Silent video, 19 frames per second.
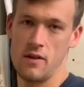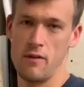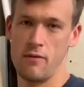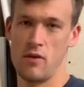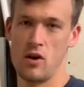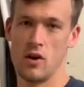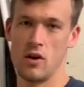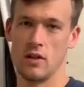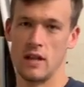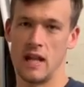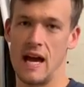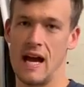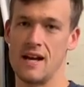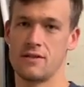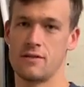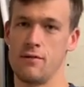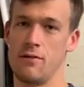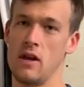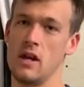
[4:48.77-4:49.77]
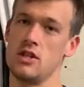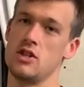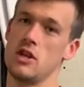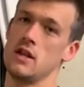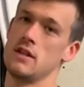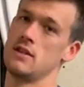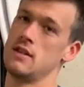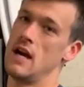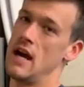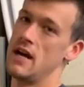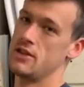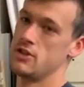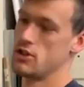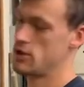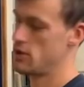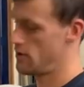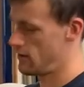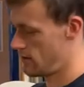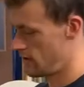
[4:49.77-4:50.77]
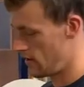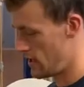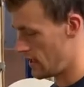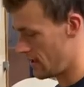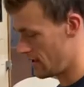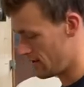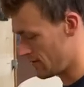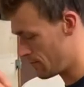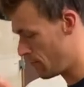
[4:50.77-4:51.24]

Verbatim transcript: the very last finishing touch is